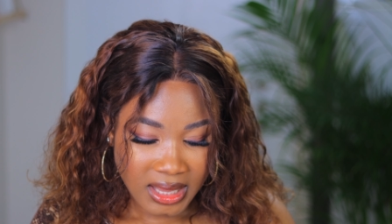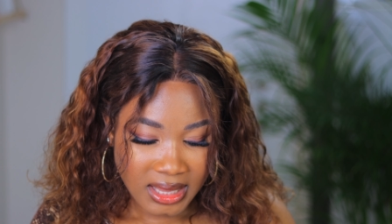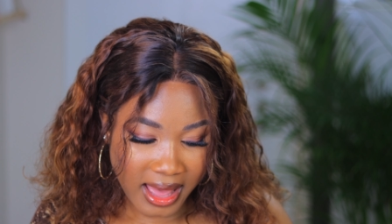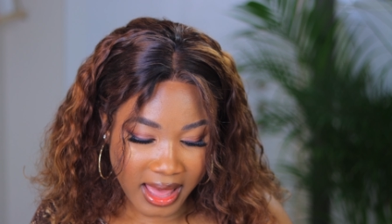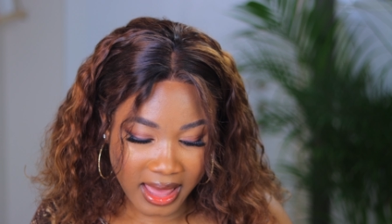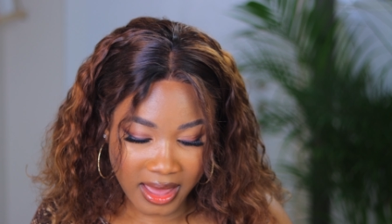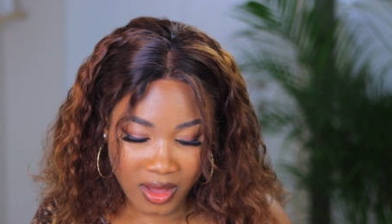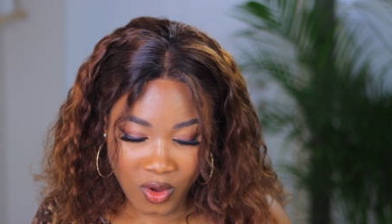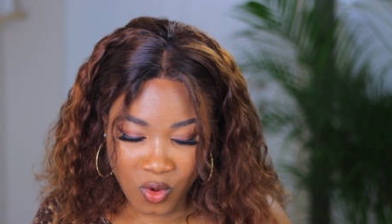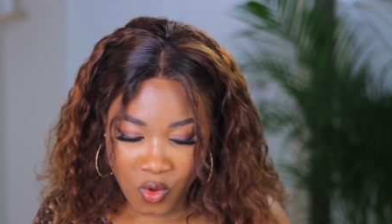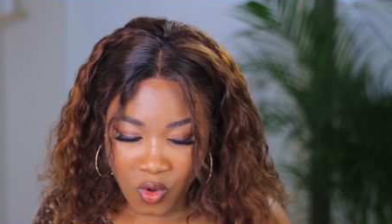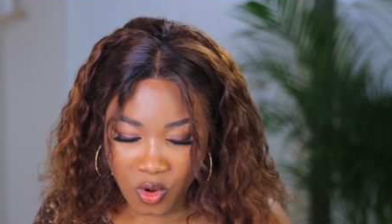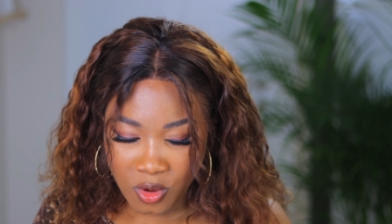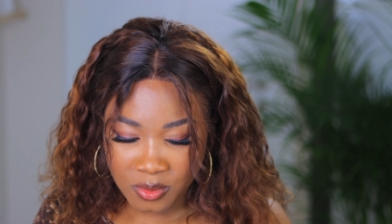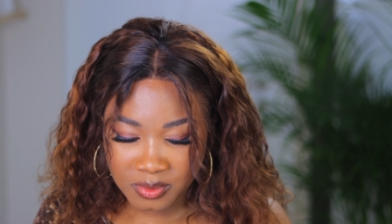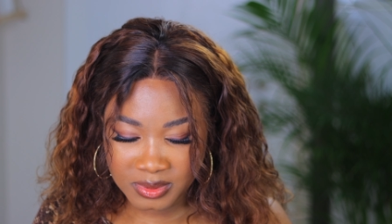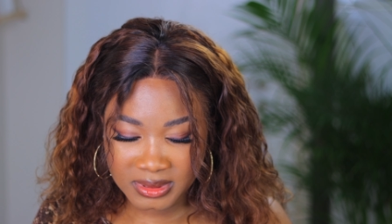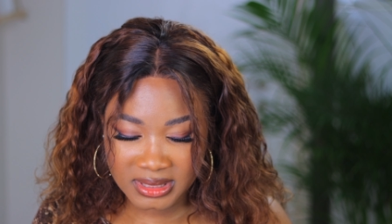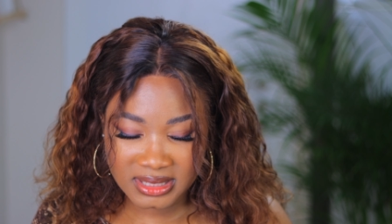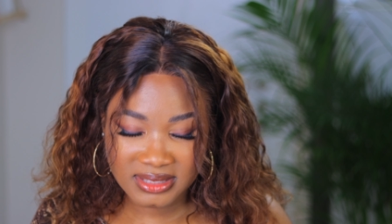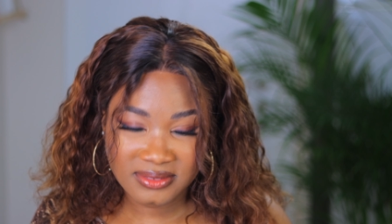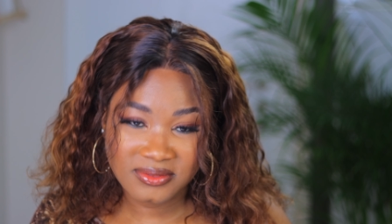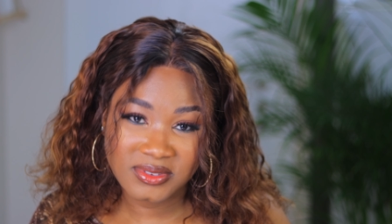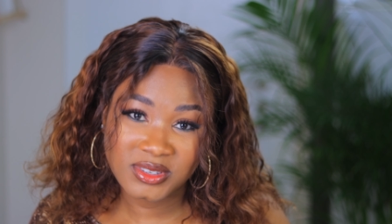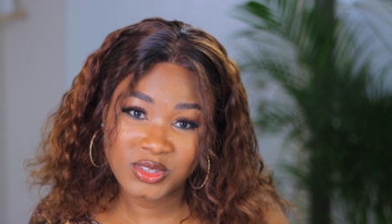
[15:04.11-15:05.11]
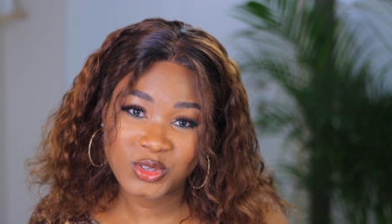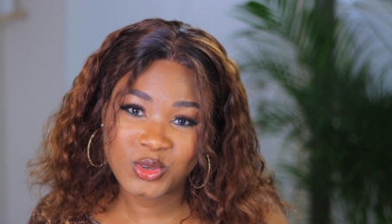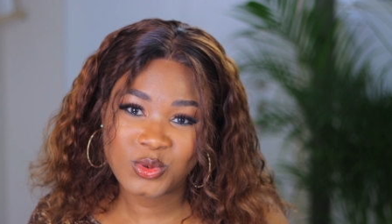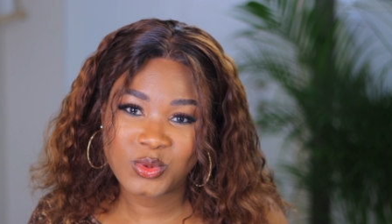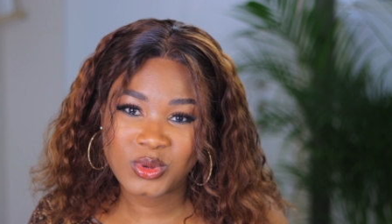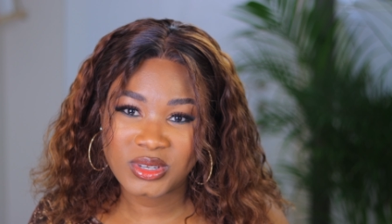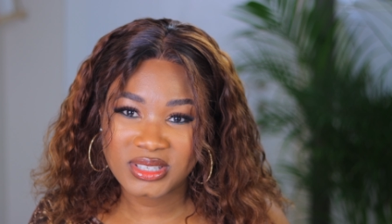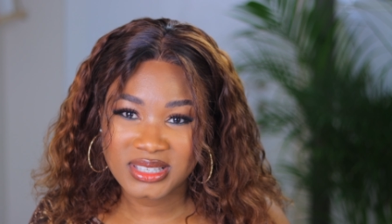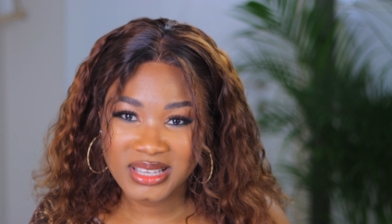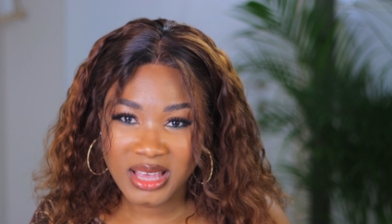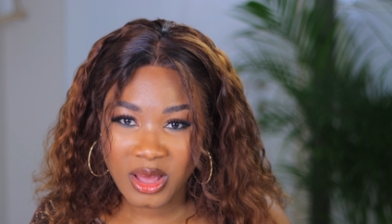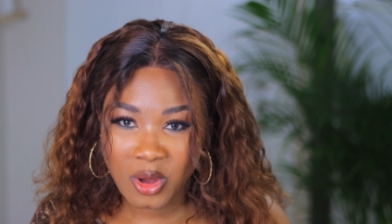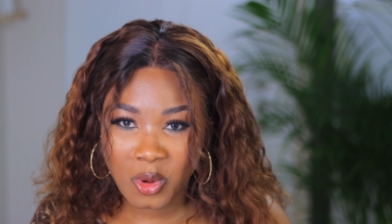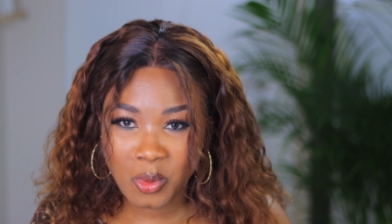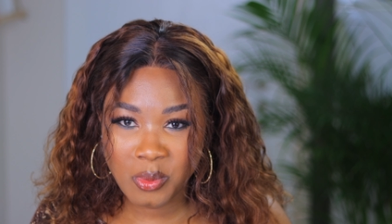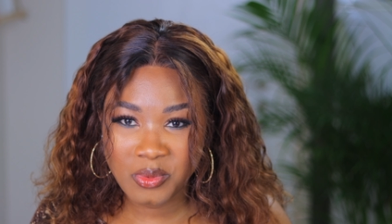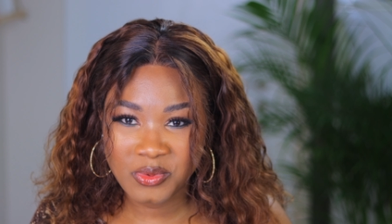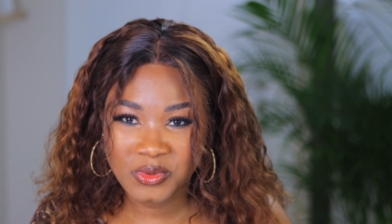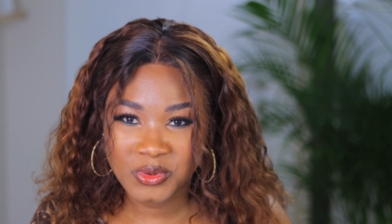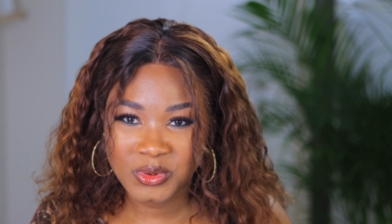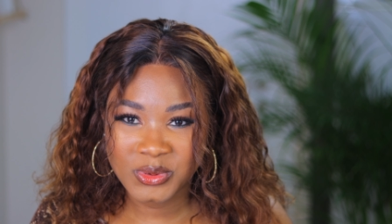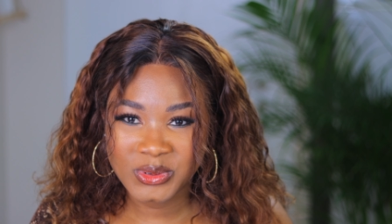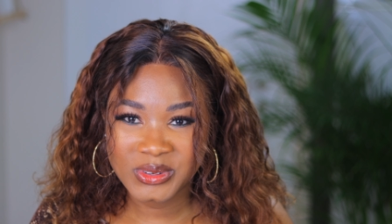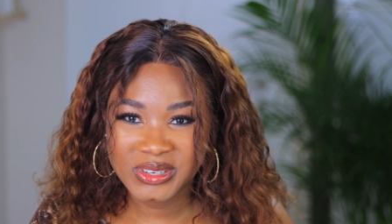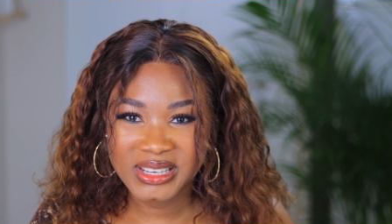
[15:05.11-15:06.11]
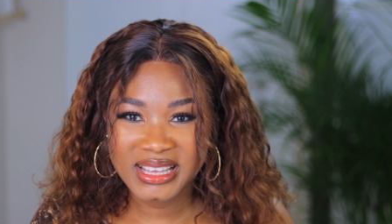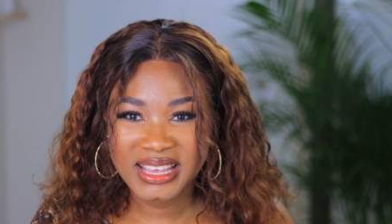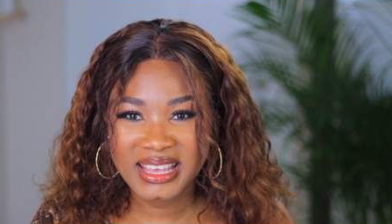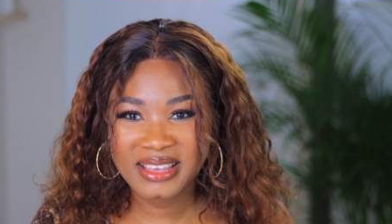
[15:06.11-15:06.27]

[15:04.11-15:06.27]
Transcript: I hope this video was helpful.